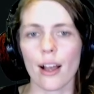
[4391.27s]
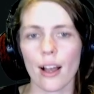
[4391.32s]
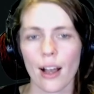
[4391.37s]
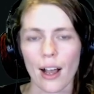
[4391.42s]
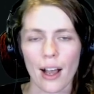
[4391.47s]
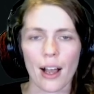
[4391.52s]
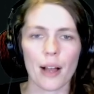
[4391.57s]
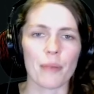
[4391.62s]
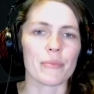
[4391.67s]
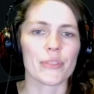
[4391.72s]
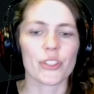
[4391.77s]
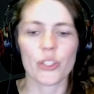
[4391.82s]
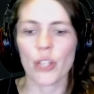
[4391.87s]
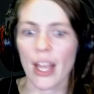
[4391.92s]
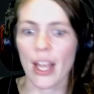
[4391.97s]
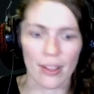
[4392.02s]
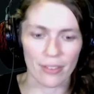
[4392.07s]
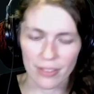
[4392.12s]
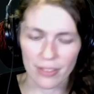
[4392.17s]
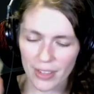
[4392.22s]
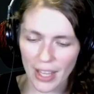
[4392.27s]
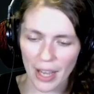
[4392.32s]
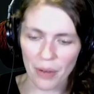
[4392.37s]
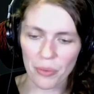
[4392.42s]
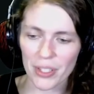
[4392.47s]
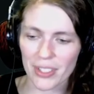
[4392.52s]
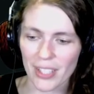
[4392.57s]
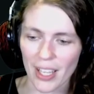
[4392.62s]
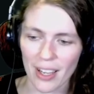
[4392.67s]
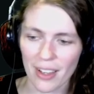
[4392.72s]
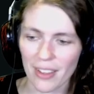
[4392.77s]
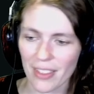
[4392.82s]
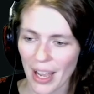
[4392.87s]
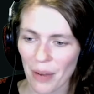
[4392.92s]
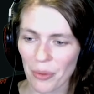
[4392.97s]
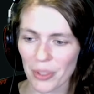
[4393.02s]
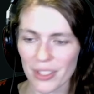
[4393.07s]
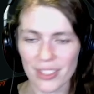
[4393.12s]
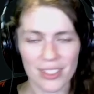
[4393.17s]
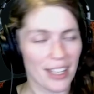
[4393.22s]
So yeah, that was
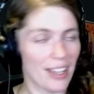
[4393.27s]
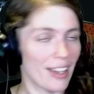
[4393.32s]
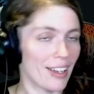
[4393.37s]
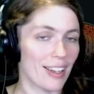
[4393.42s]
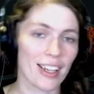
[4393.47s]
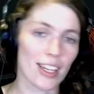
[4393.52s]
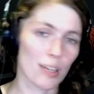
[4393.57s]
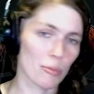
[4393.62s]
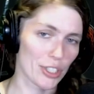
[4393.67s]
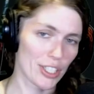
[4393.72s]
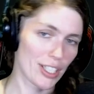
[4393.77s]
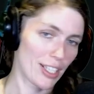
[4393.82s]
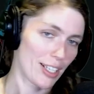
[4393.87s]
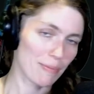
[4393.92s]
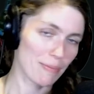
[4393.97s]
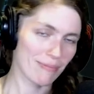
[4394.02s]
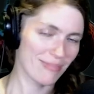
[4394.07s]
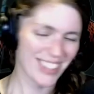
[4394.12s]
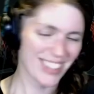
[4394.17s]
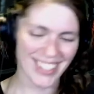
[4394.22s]
hammer time.